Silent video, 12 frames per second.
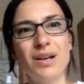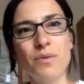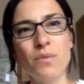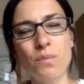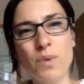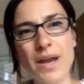
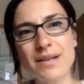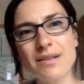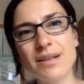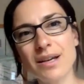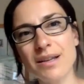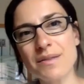
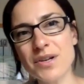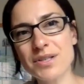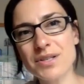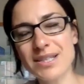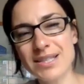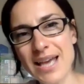when there is
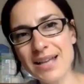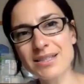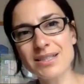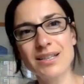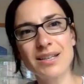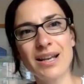a sense
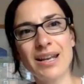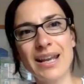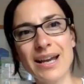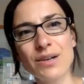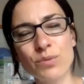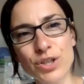that a
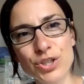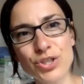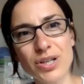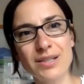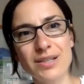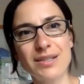language
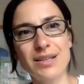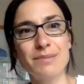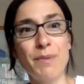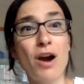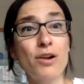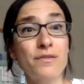as
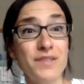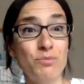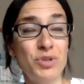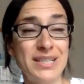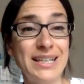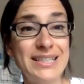part of
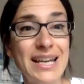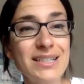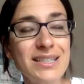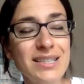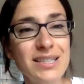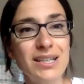someone's
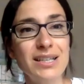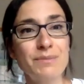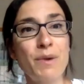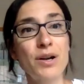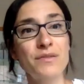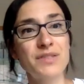identity, as
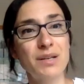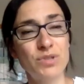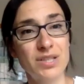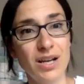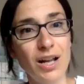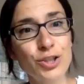part of
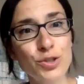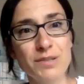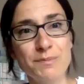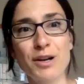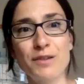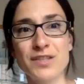someone's culture, as
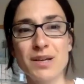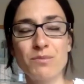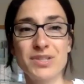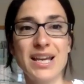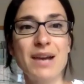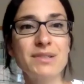part of
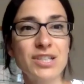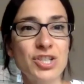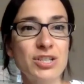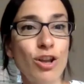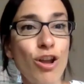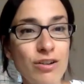someone's heritage
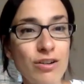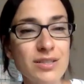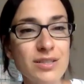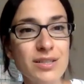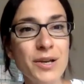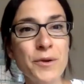is
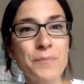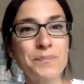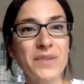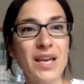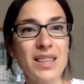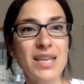lost,
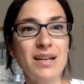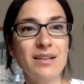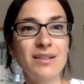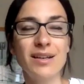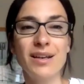then